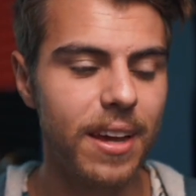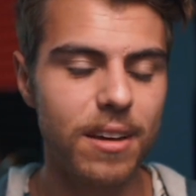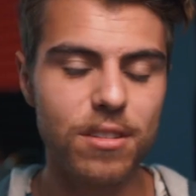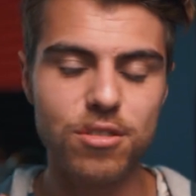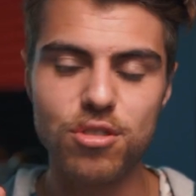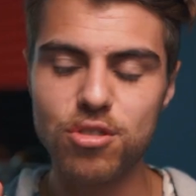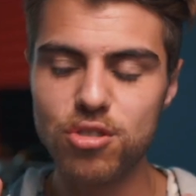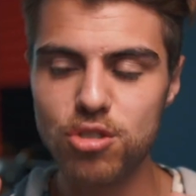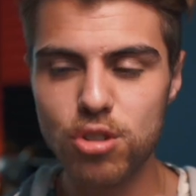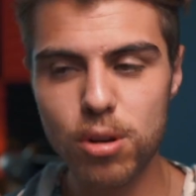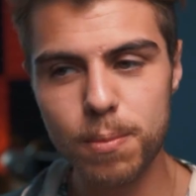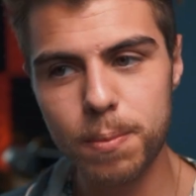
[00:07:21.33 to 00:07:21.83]

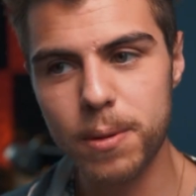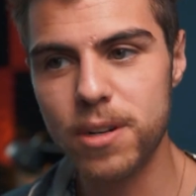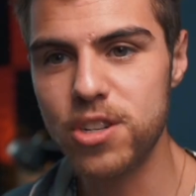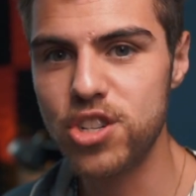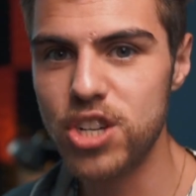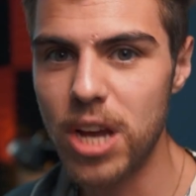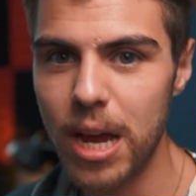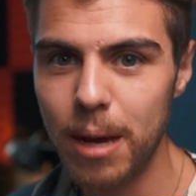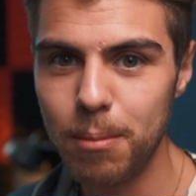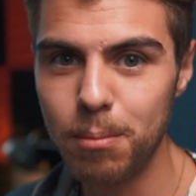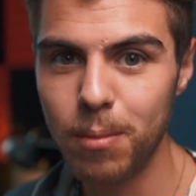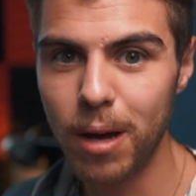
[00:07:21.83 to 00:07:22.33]
Super
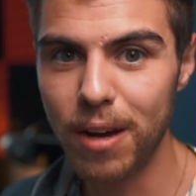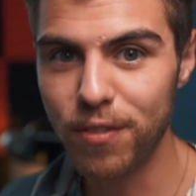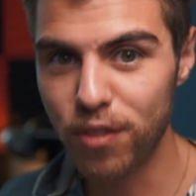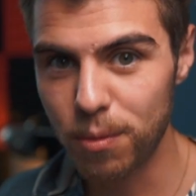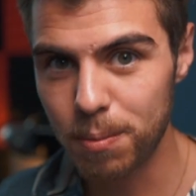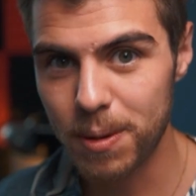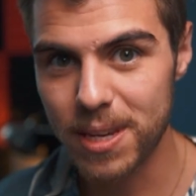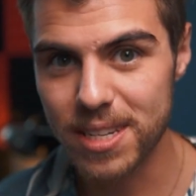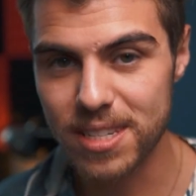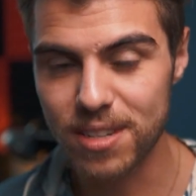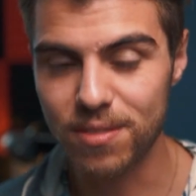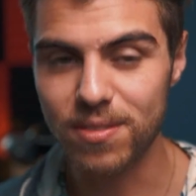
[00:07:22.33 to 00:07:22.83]
gem of a
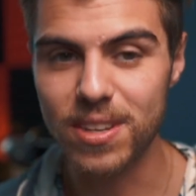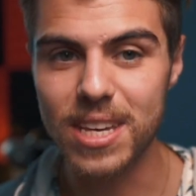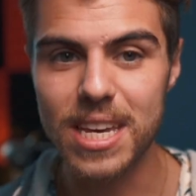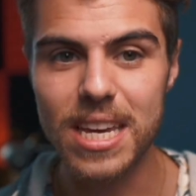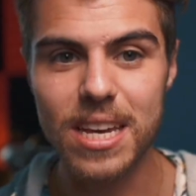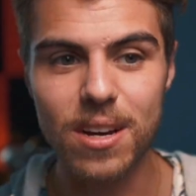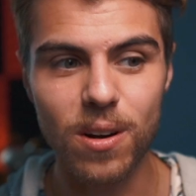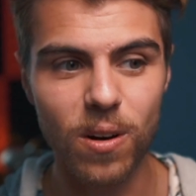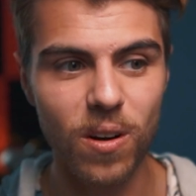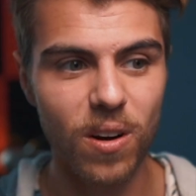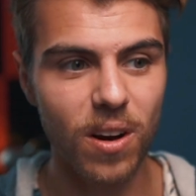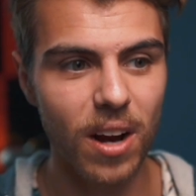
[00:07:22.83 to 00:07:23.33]
piece of
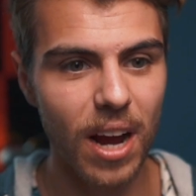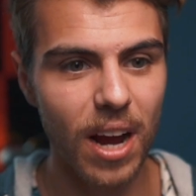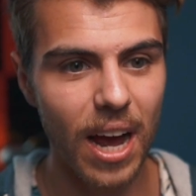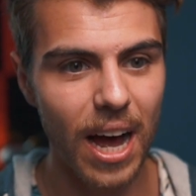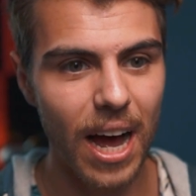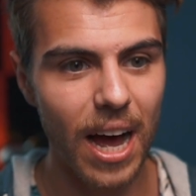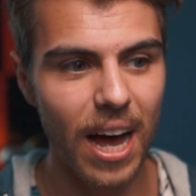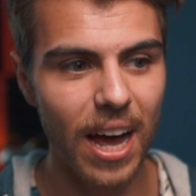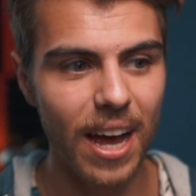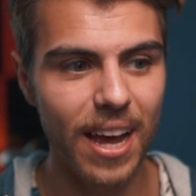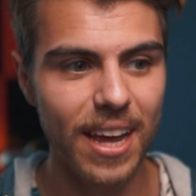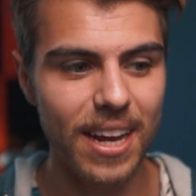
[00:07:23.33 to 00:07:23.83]
gear,
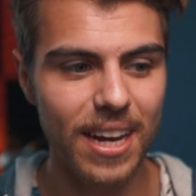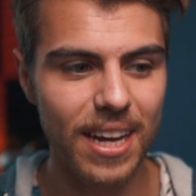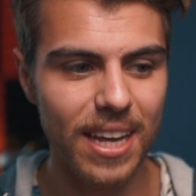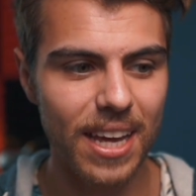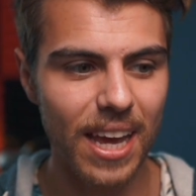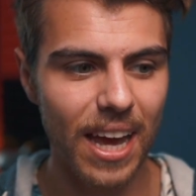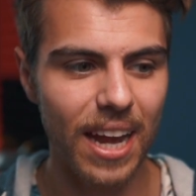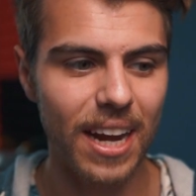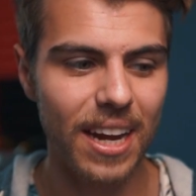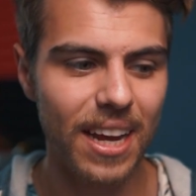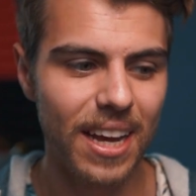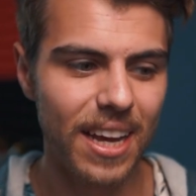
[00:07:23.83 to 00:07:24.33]
and
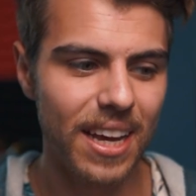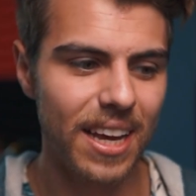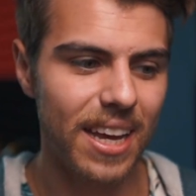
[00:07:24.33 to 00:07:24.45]
again,